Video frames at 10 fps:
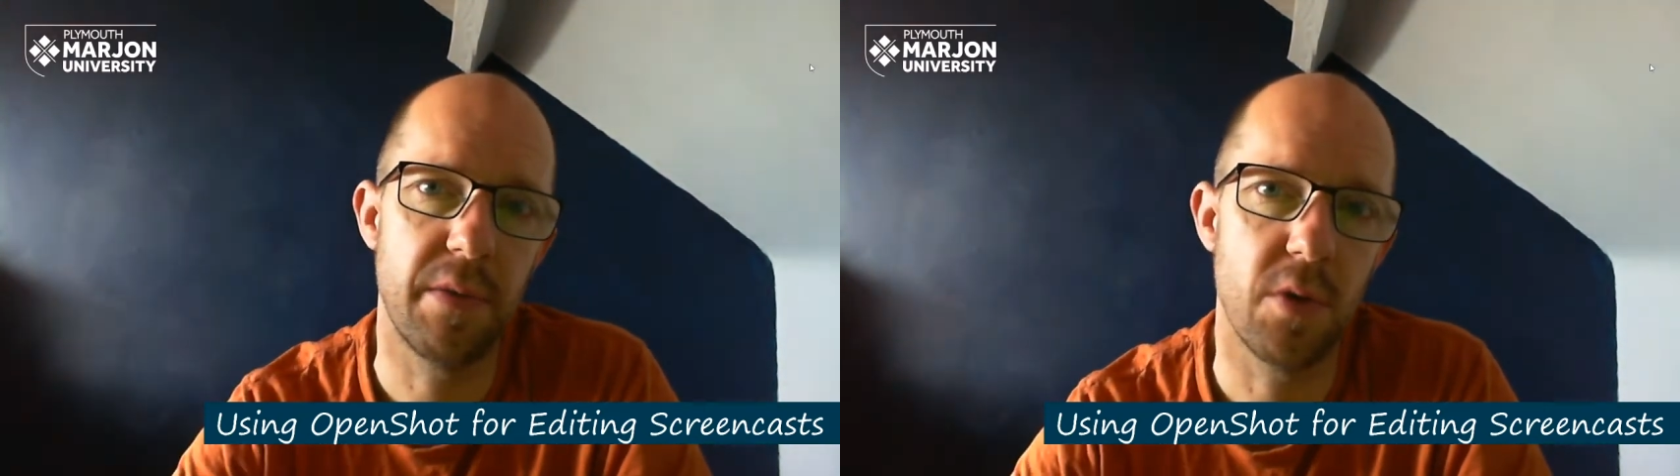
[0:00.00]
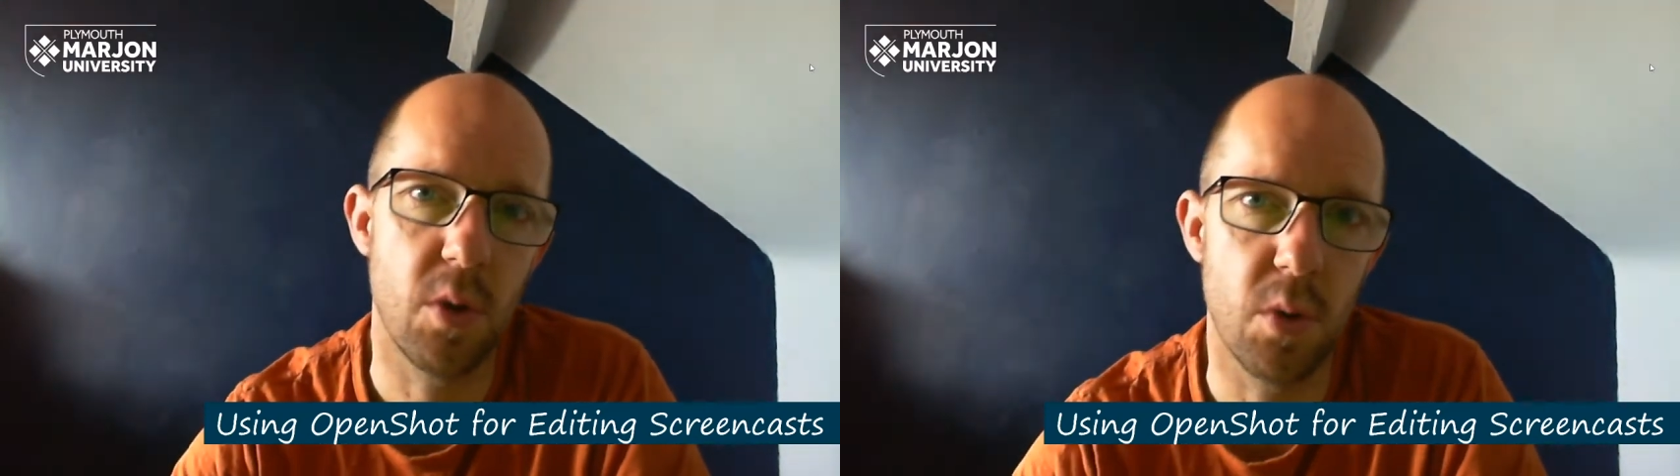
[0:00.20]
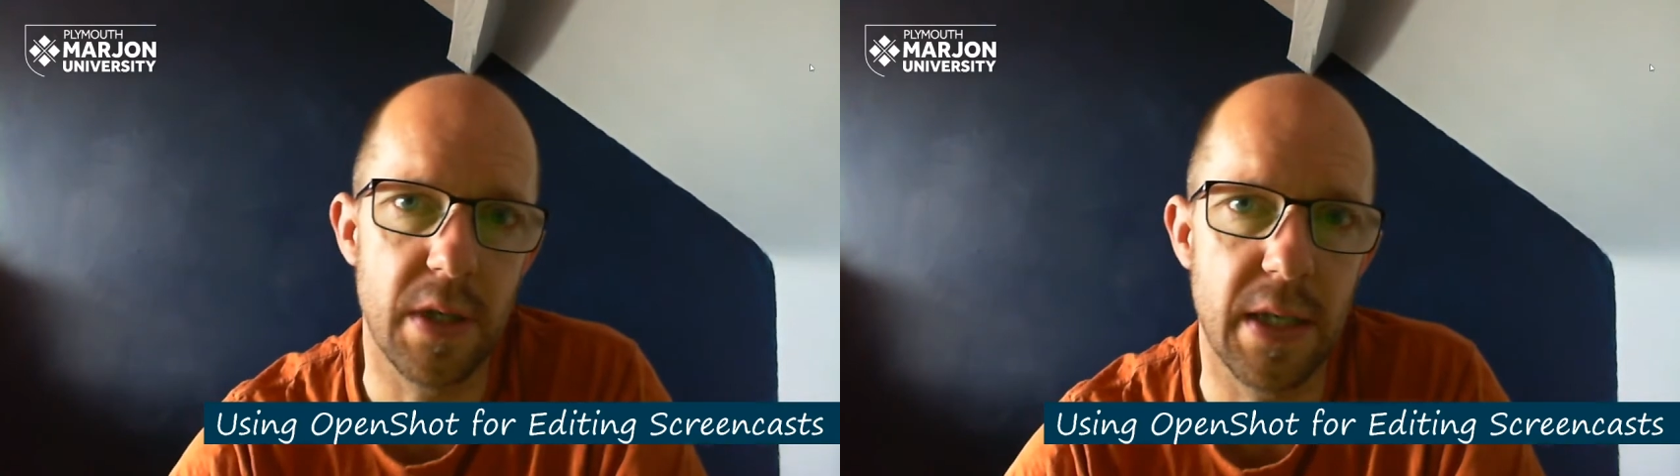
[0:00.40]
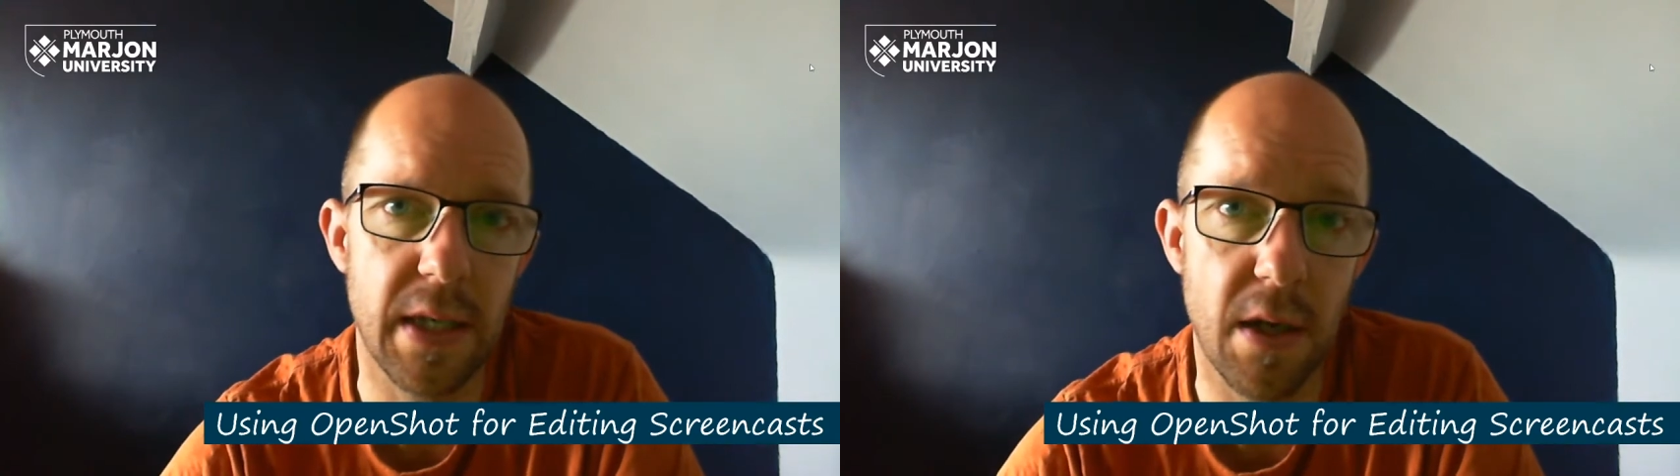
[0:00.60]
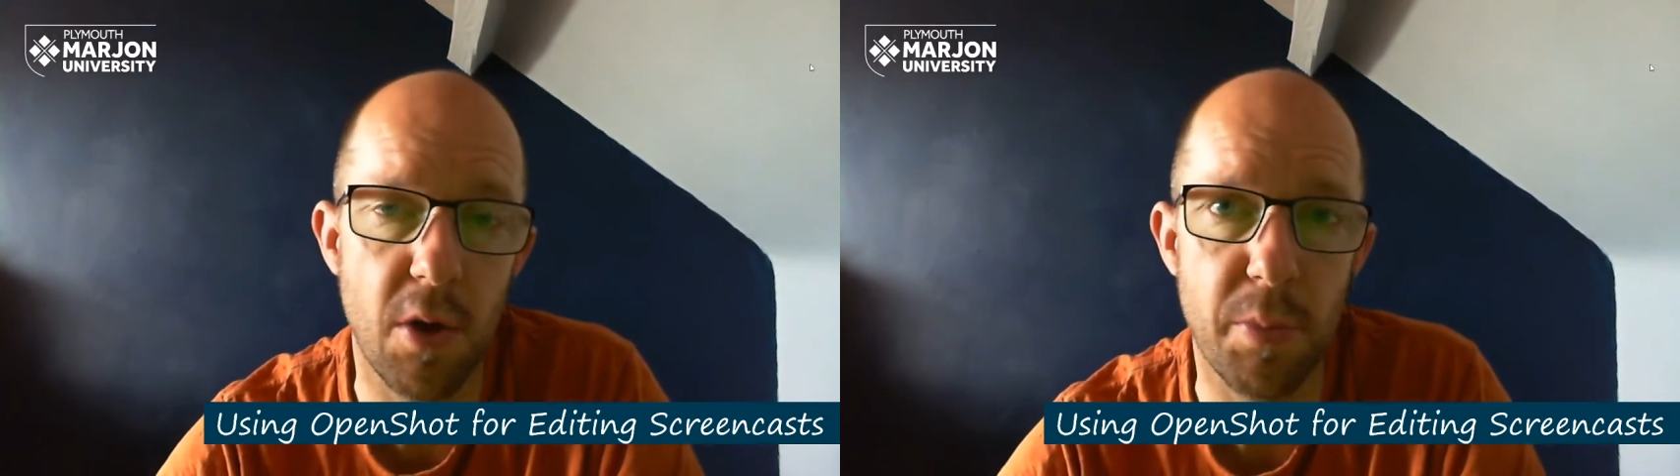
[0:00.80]
recorded
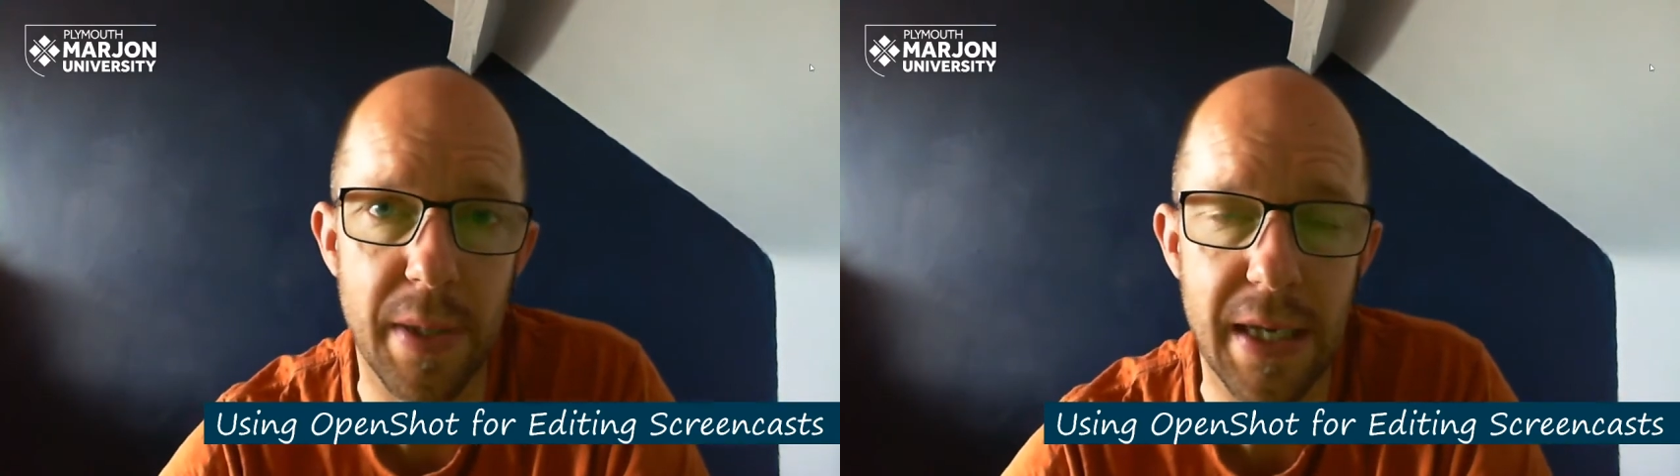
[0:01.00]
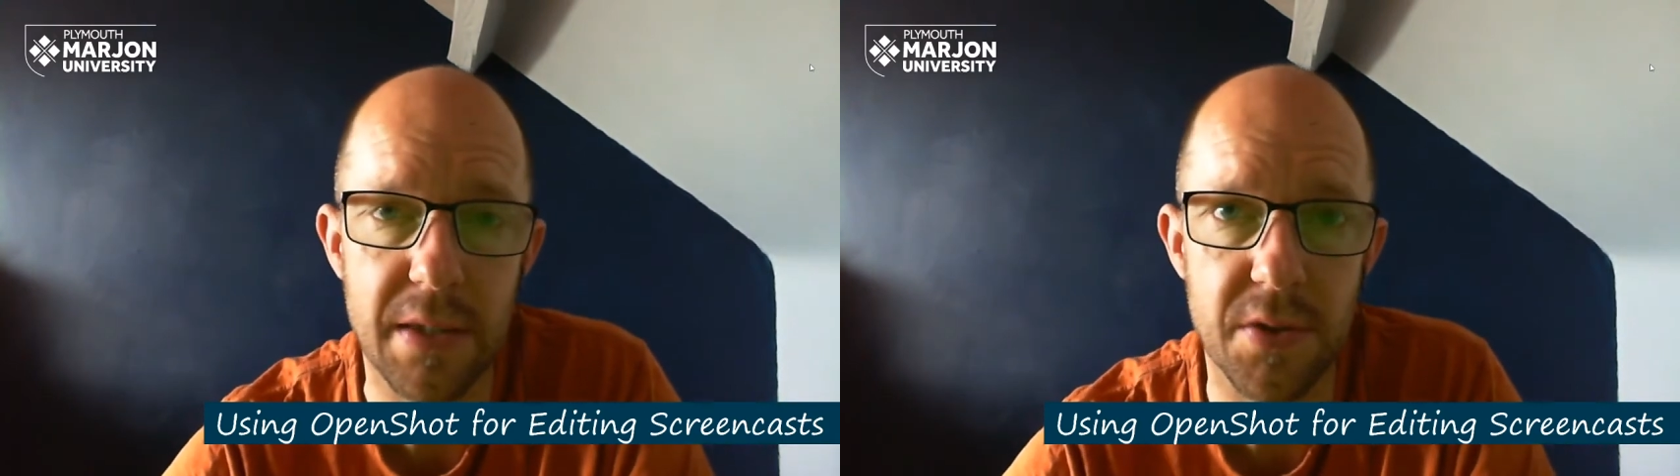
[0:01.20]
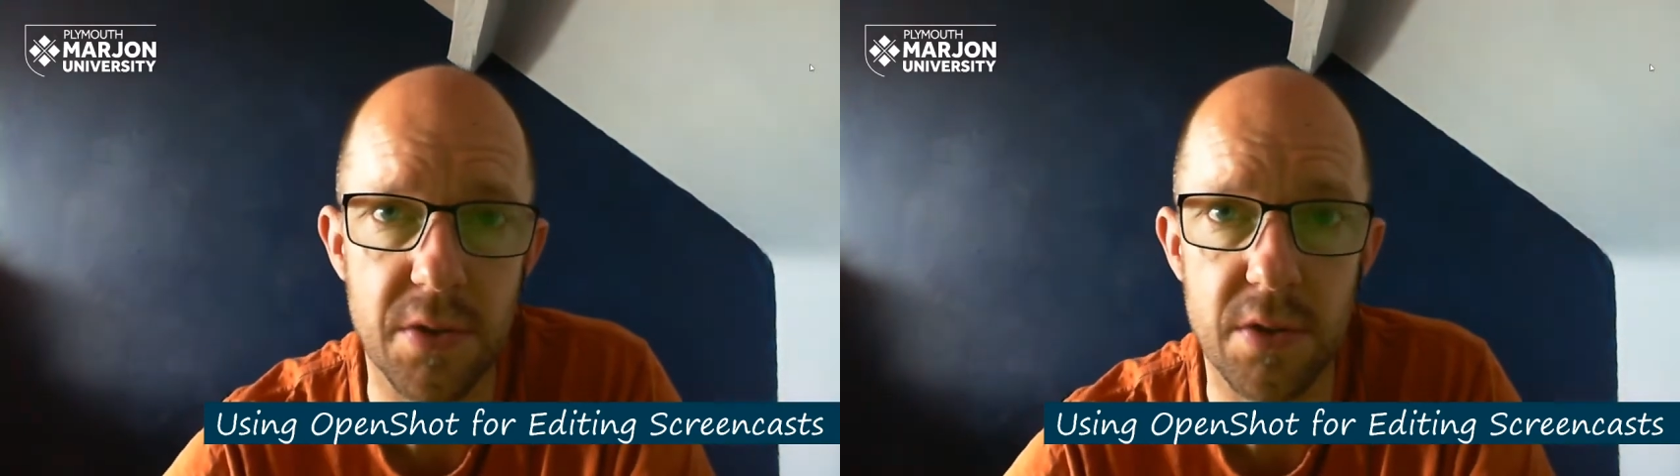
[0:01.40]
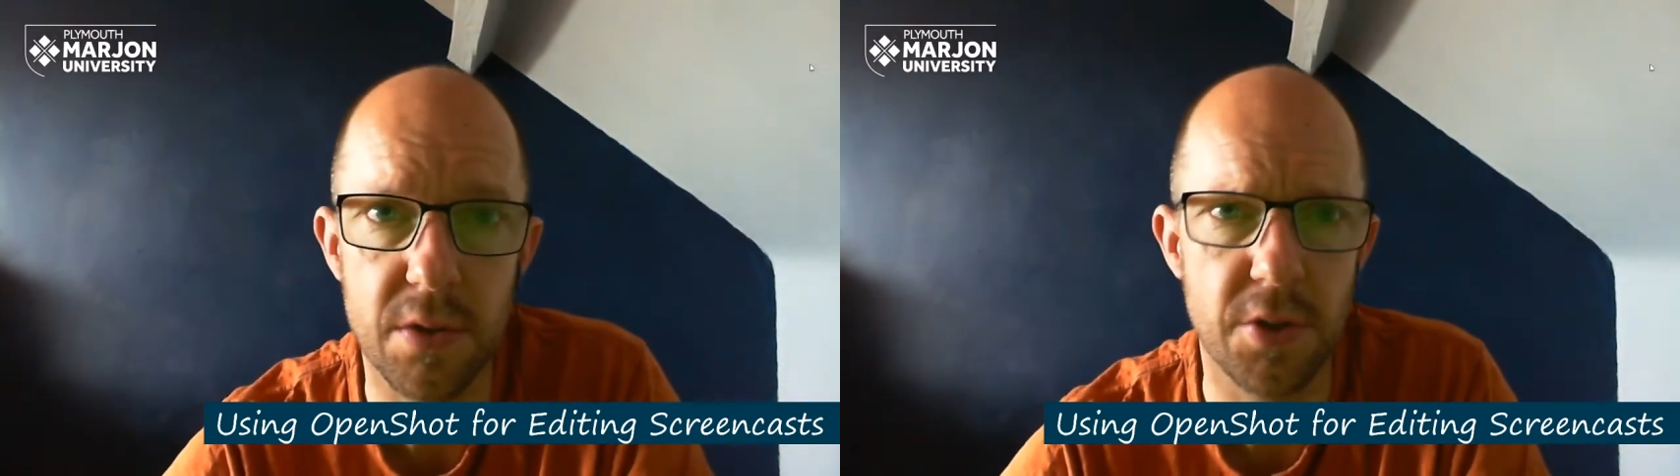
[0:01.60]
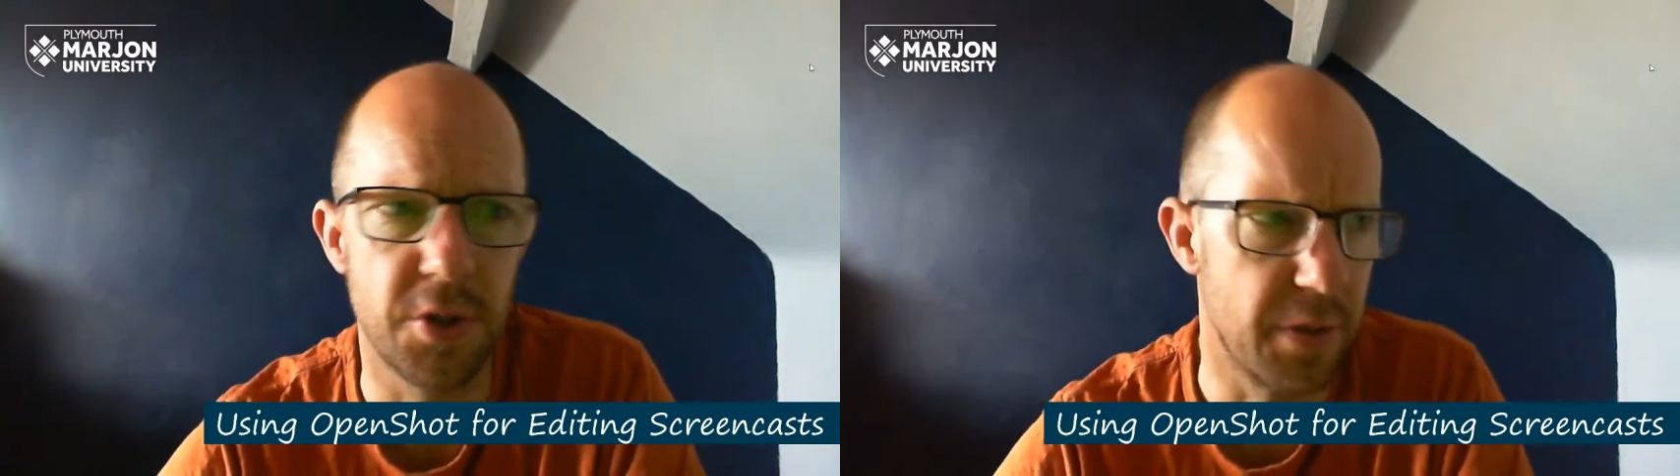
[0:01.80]
in OBS
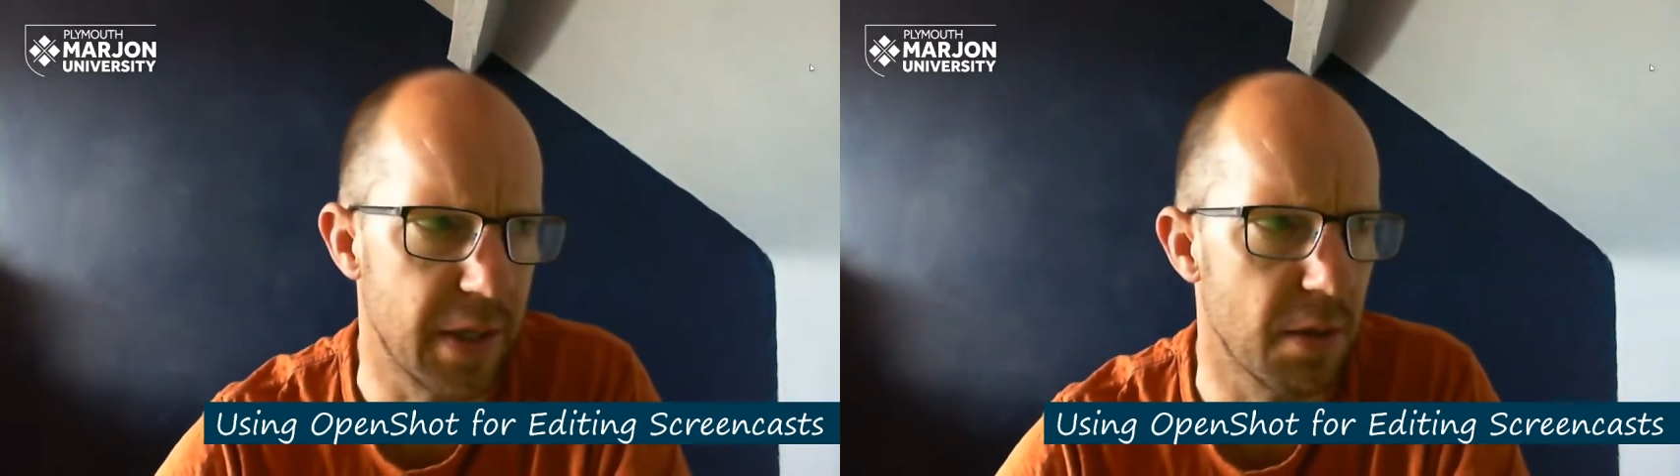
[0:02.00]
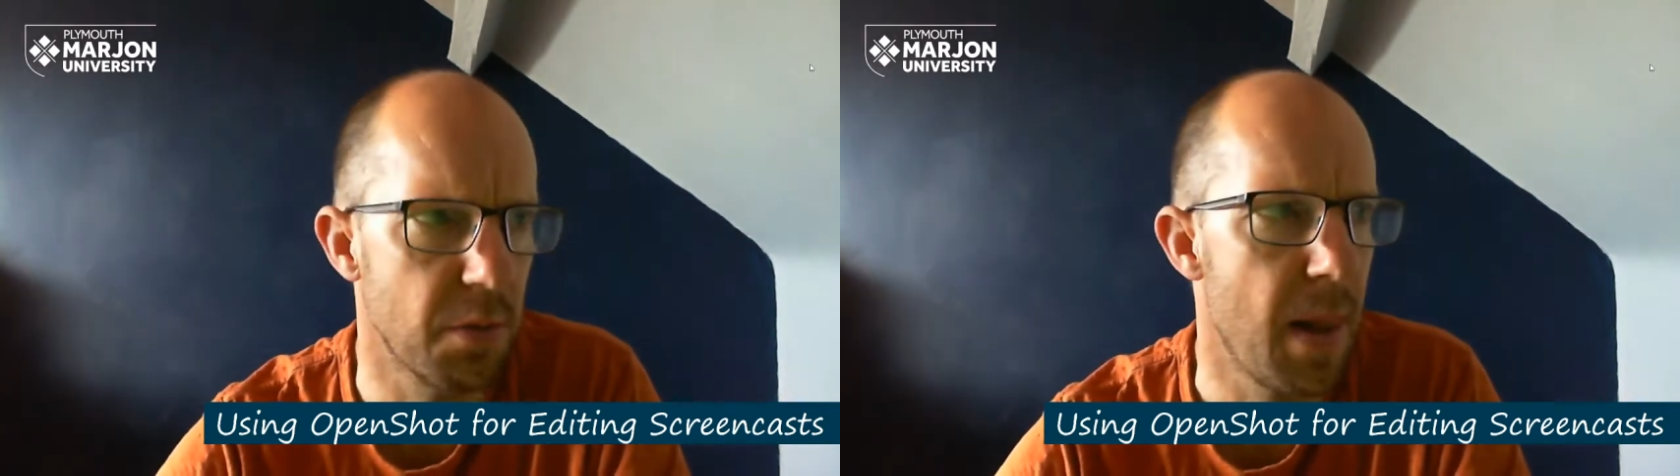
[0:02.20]
Studio,